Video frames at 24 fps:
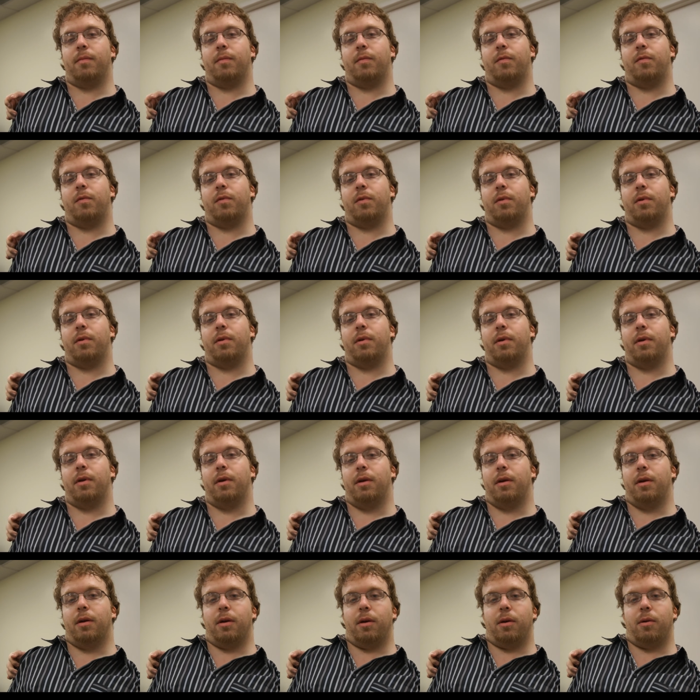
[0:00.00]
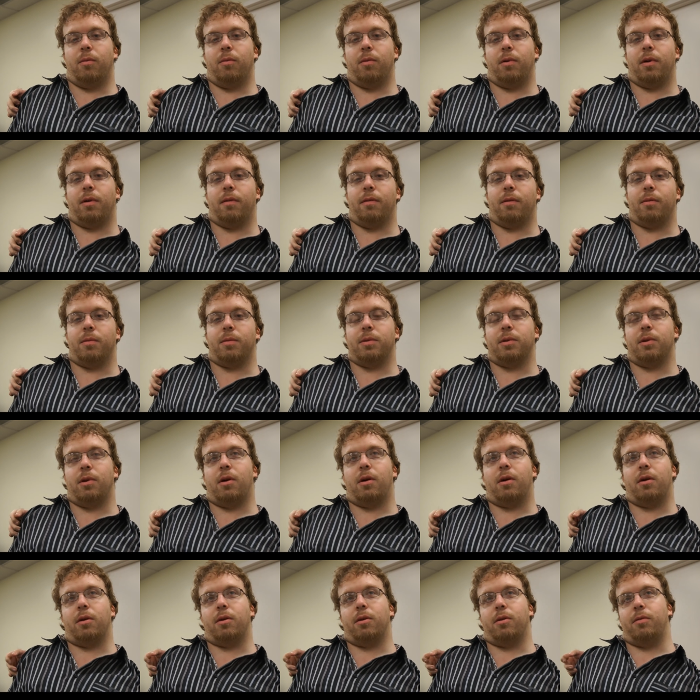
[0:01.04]
for whenever there was an
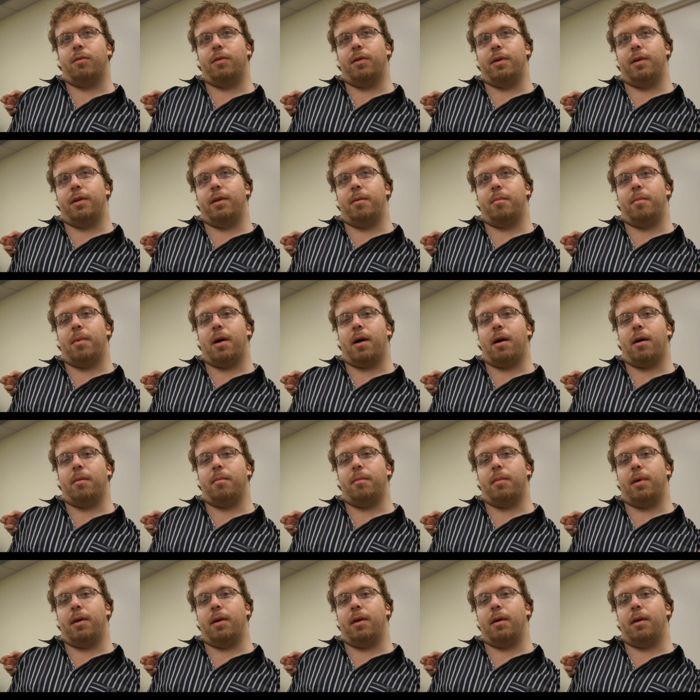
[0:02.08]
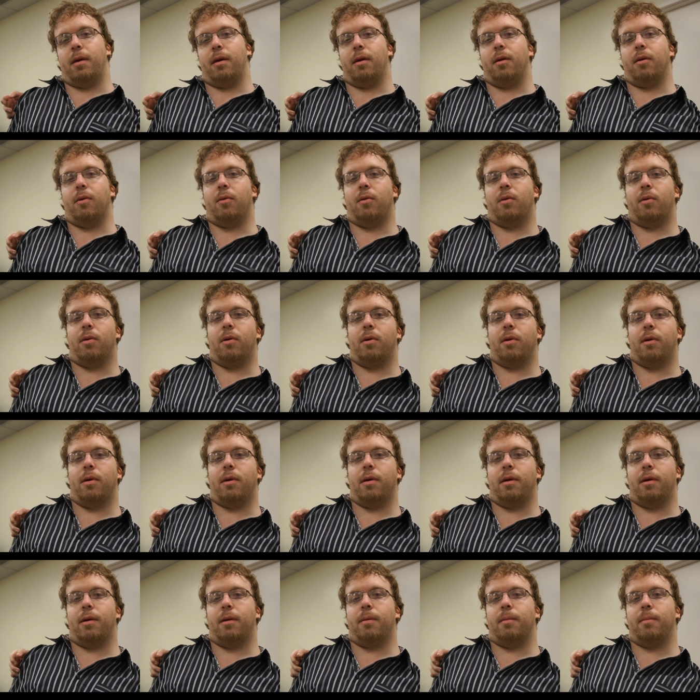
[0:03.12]
article written about me or
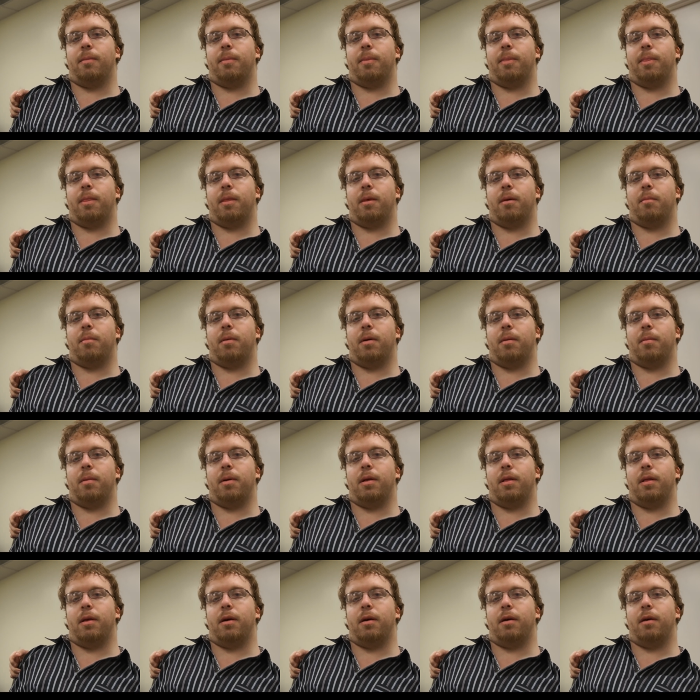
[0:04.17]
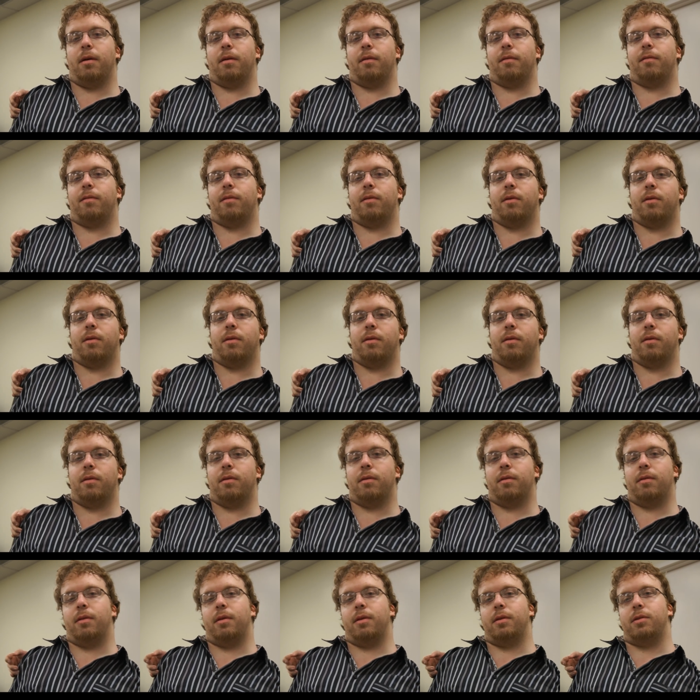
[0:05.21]
about my life, or
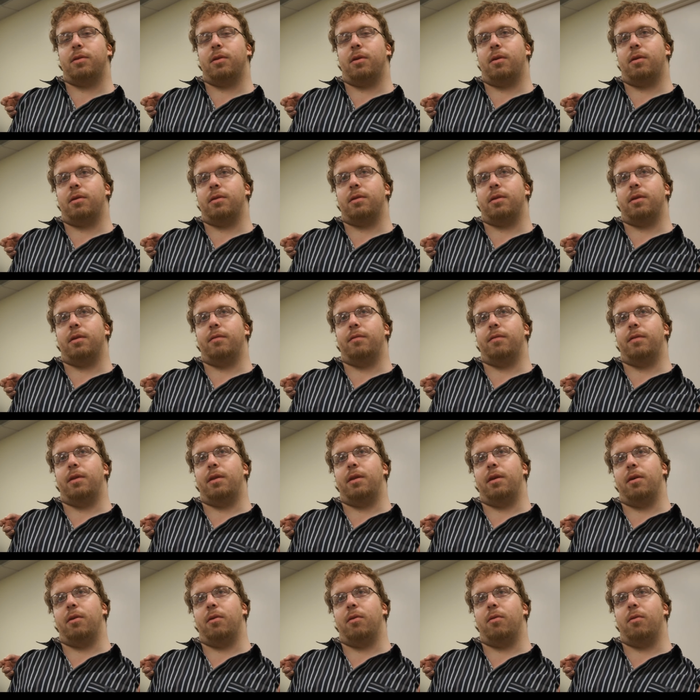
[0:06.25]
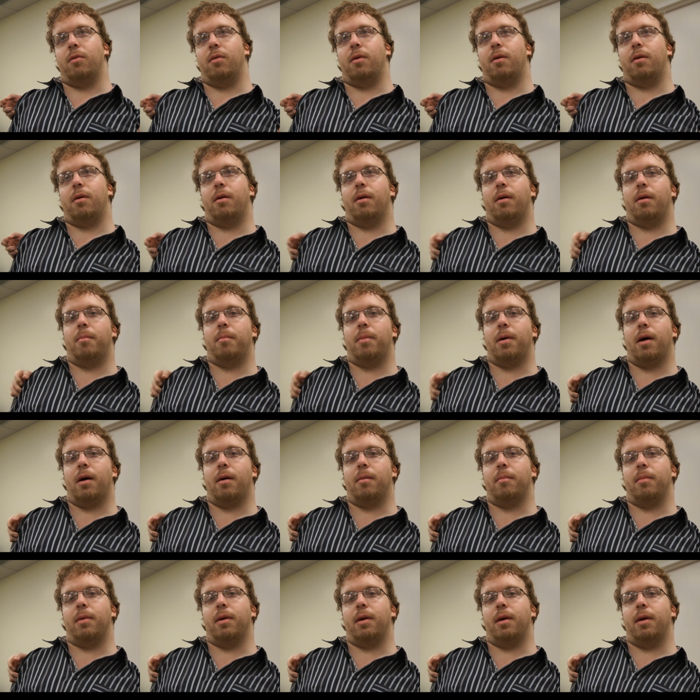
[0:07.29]
they saw a video
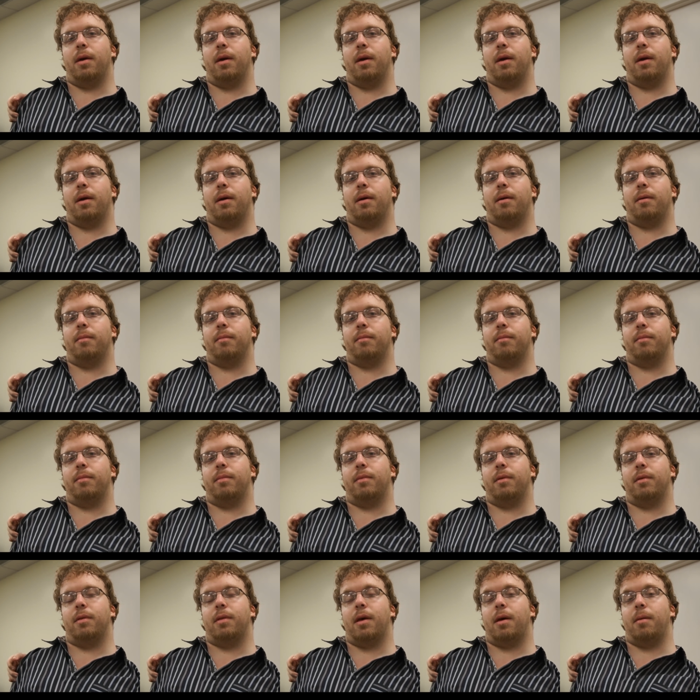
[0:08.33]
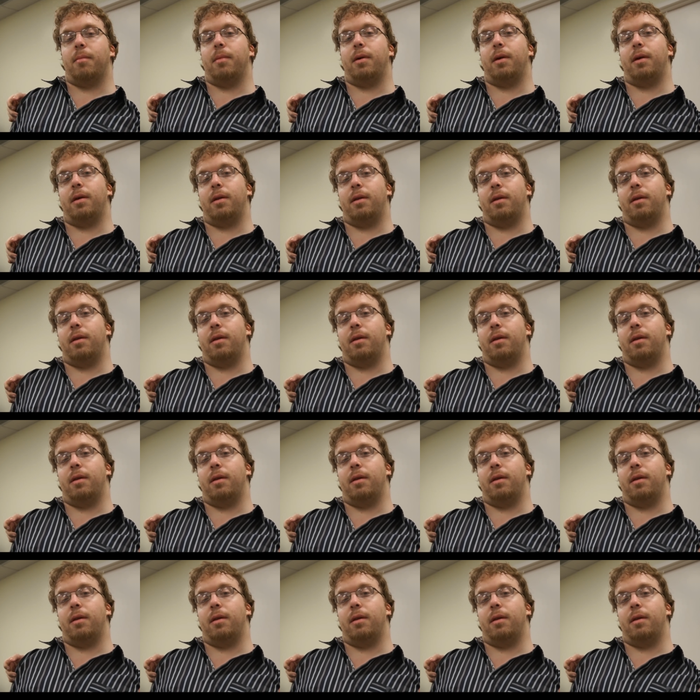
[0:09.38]
about me, that made